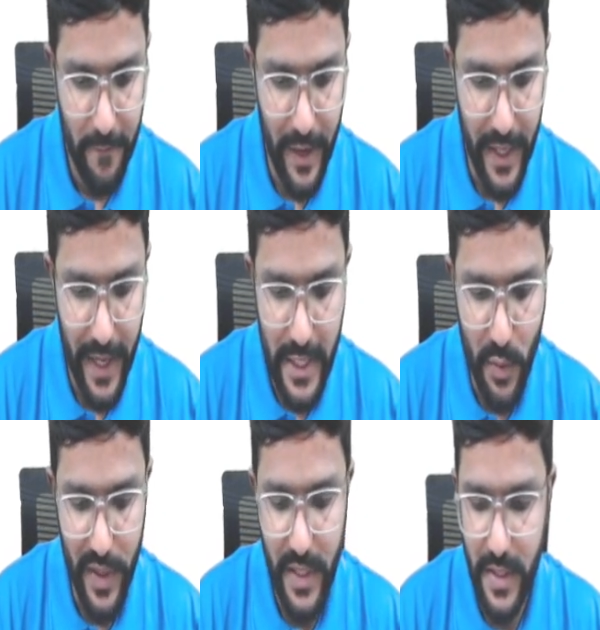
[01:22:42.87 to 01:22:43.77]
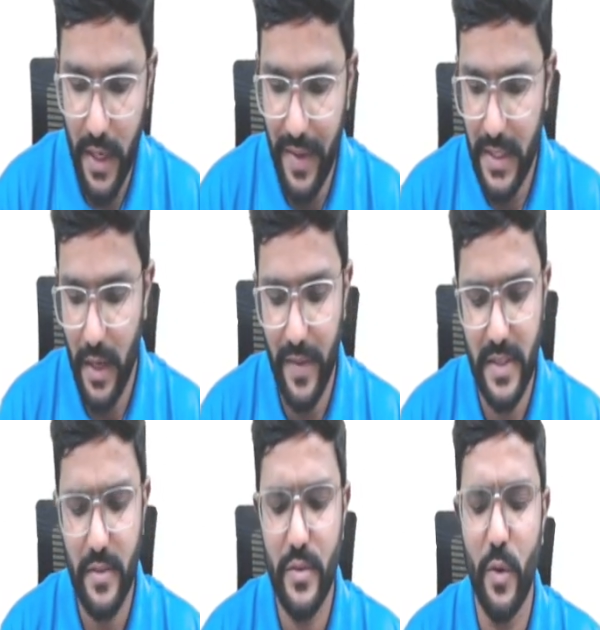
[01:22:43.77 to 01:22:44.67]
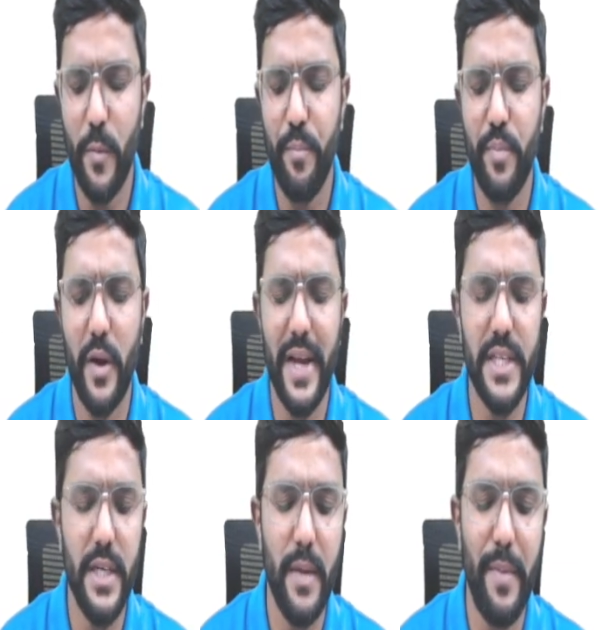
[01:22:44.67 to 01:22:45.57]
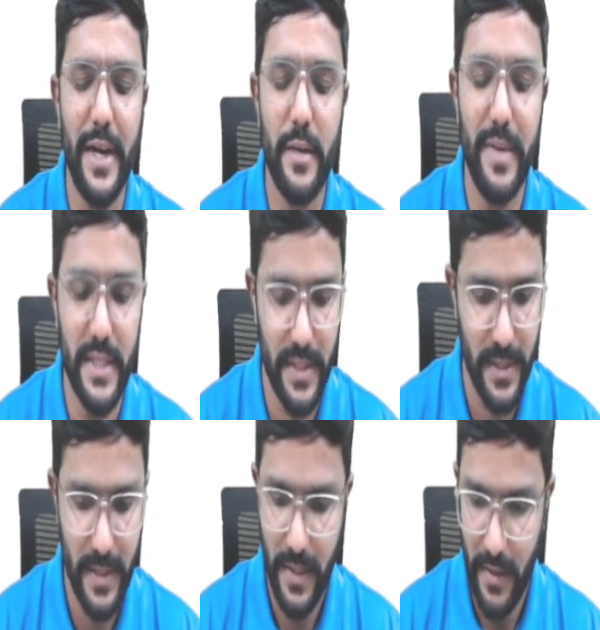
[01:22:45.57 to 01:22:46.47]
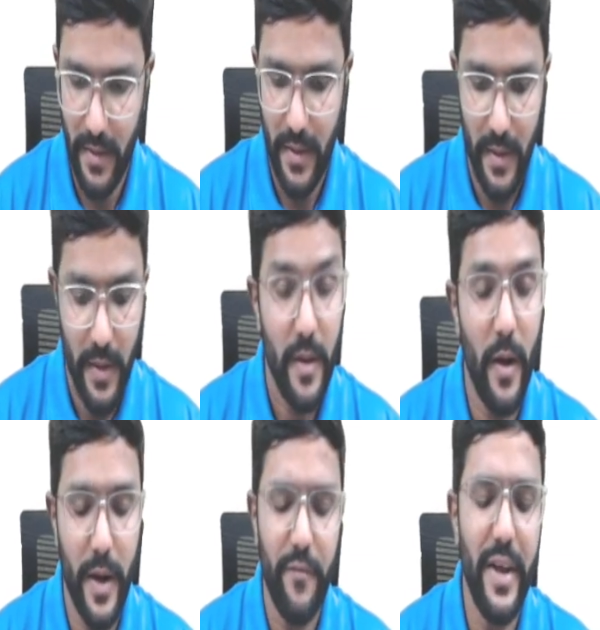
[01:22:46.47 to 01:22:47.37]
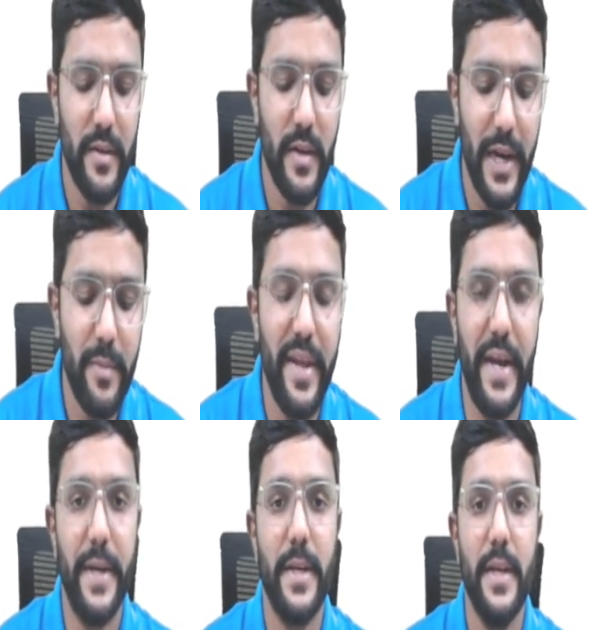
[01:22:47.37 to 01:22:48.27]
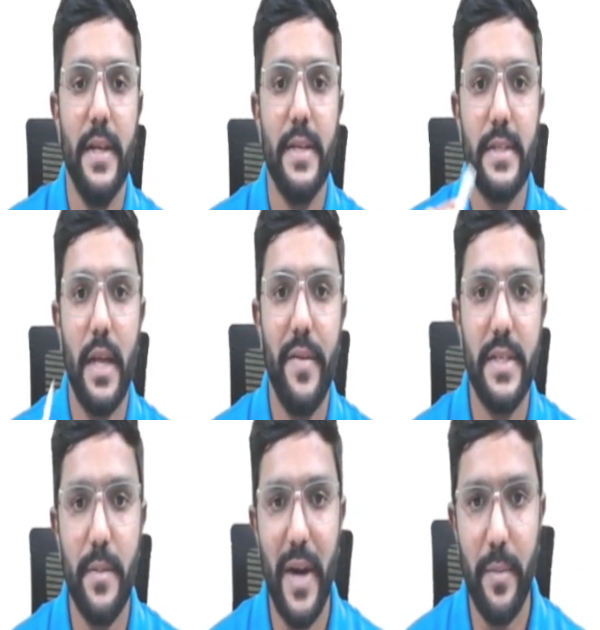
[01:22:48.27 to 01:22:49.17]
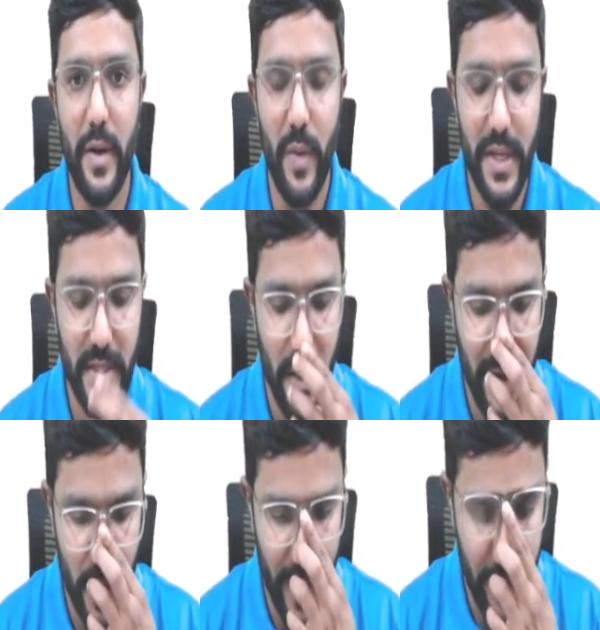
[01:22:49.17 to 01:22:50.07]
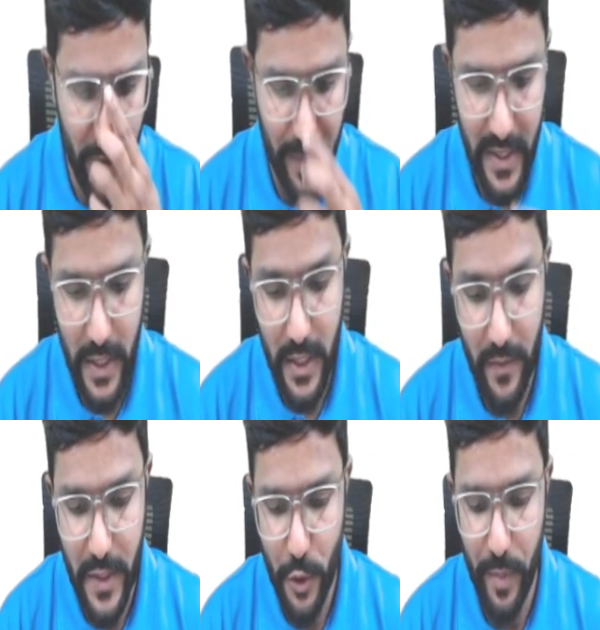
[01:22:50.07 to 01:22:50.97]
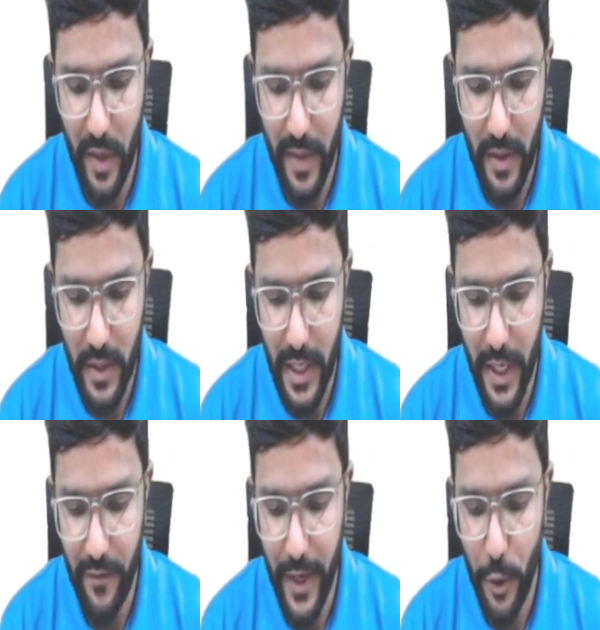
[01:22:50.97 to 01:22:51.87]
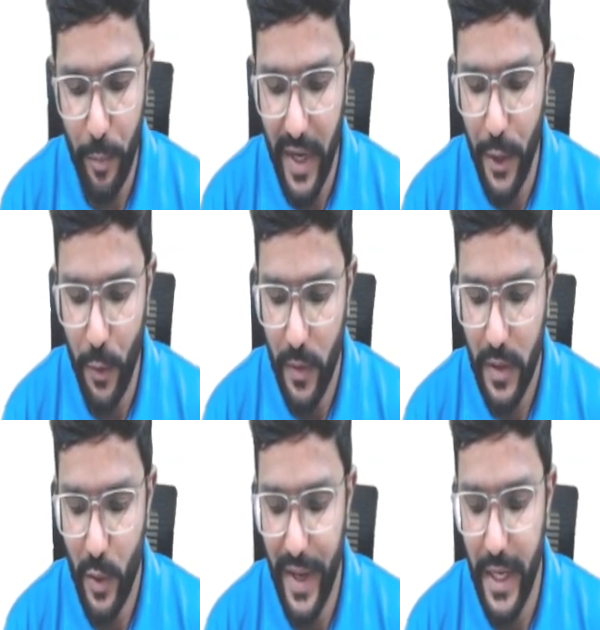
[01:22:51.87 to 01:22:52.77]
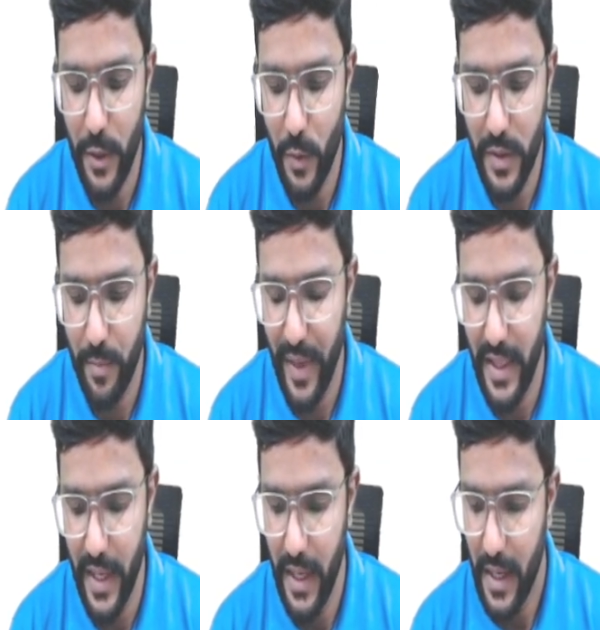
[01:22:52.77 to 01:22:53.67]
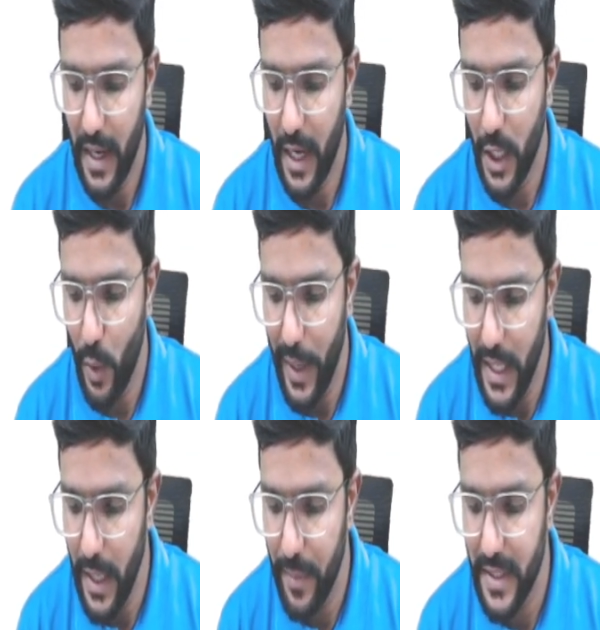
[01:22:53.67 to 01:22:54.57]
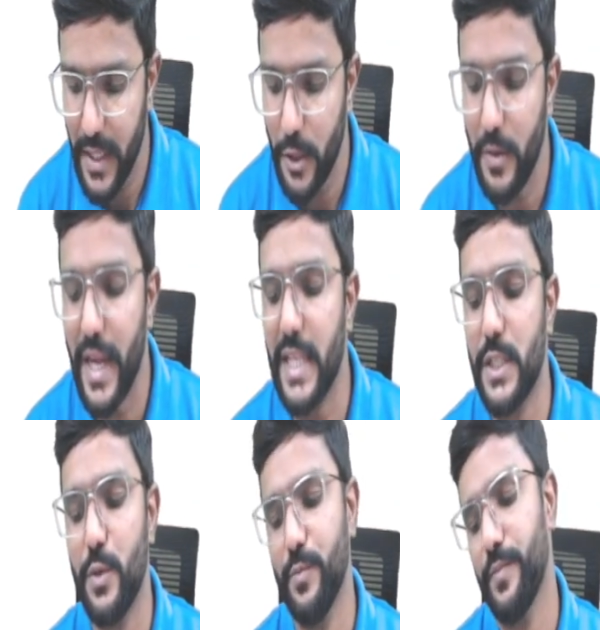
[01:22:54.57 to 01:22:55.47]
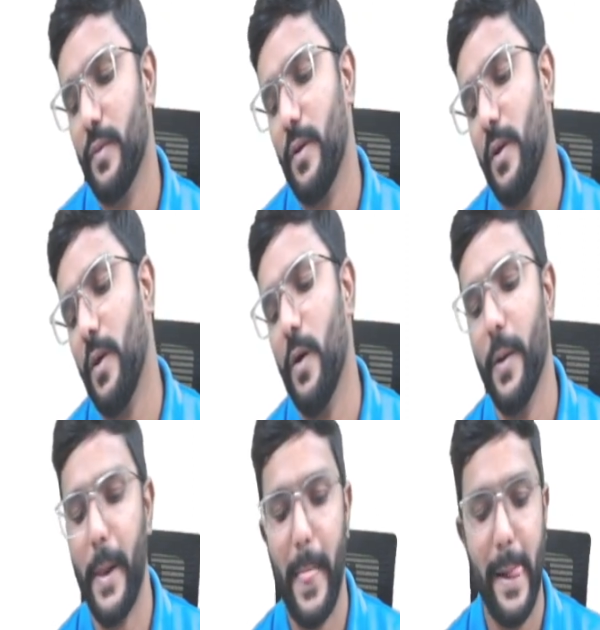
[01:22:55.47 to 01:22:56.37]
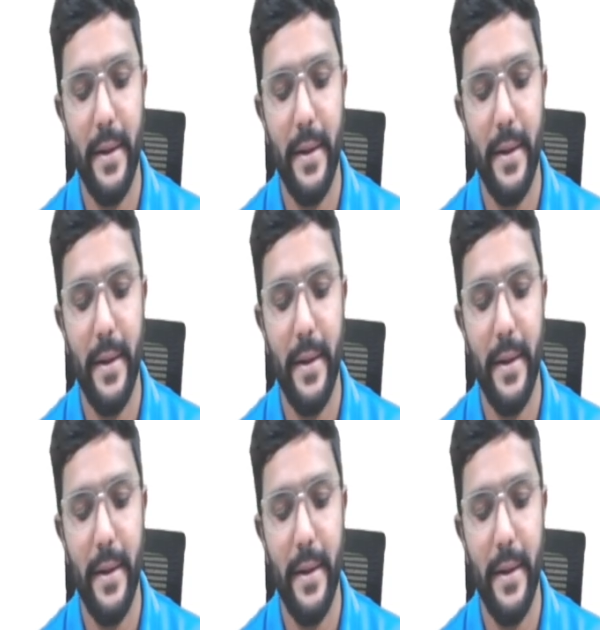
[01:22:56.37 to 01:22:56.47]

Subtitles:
Fine. S1 is giving service. So production departments. Okay, fine. Let me read it. Service department 1 is giving 25% service to P1, 35 to P2, 20 to P3 and 20% to S2. Okay.